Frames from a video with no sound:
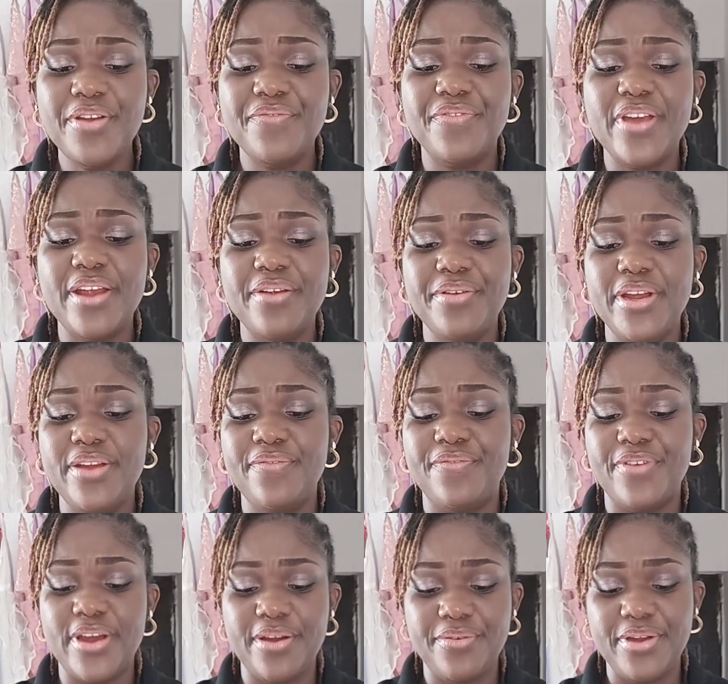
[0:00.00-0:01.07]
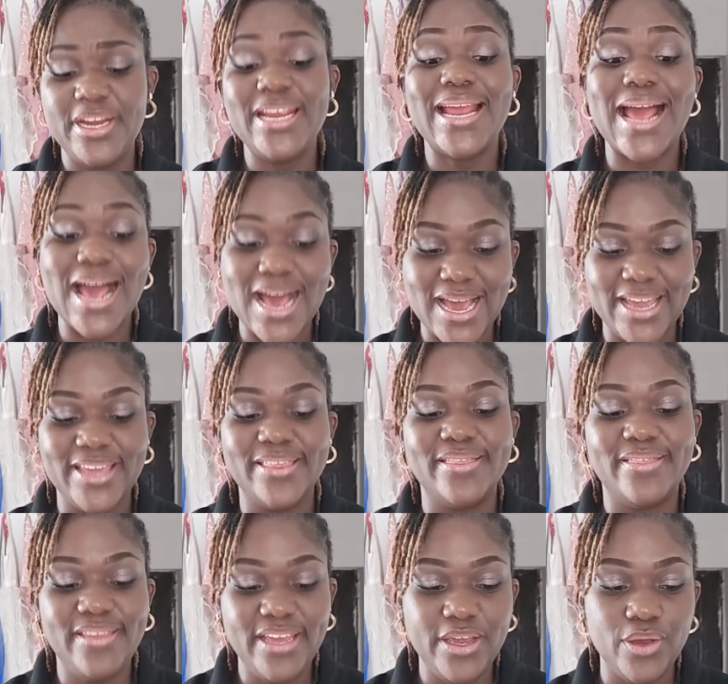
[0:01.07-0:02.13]
very, very
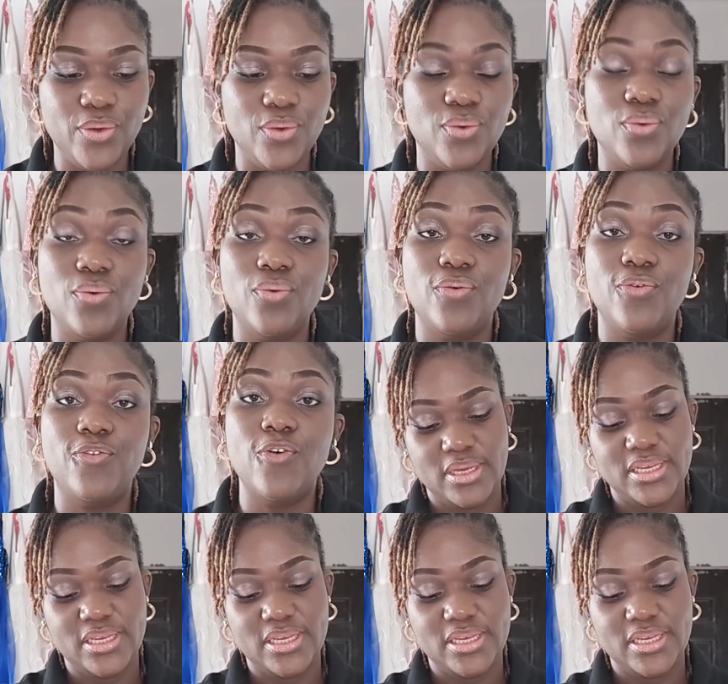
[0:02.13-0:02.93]
ideal for